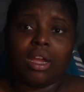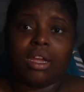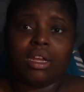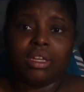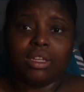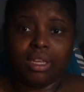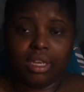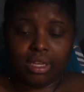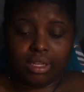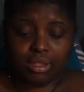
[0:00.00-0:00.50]

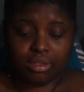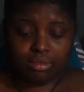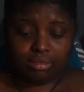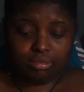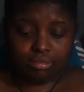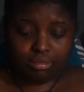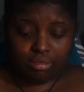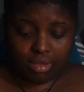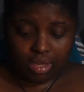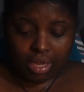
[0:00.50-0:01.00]
yeah.
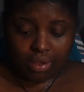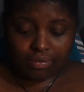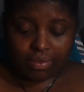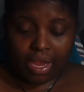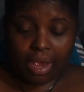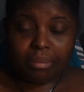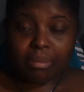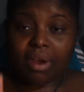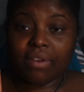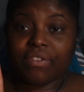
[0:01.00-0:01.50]
If
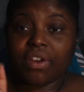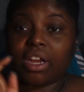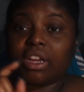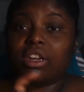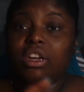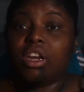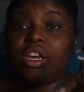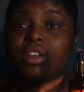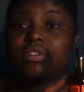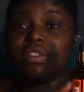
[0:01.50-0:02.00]
that motherfucker,
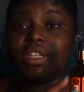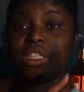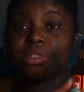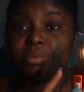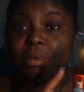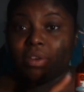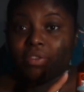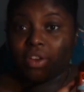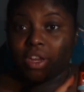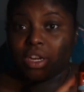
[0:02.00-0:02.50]
don't, if this
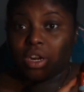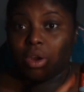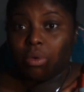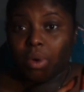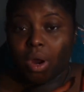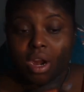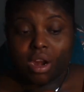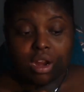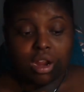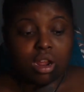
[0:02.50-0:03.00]
motherfucker don't
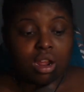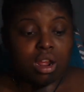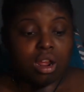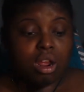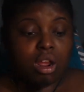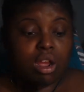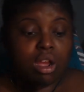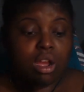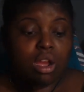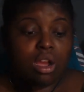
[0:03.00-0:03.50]
work,
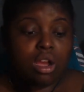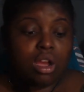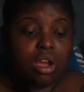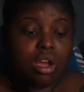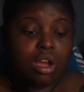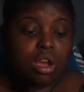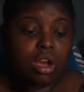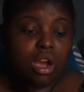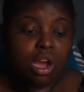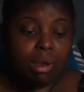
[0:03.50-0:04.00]

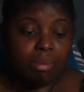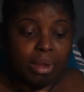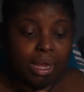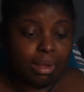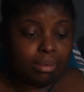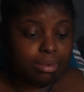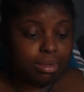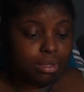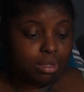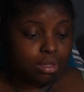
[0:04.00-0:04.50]
oh
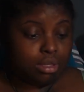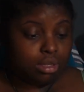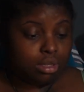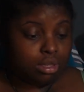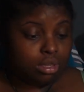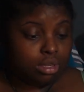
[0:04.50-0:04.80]
baby,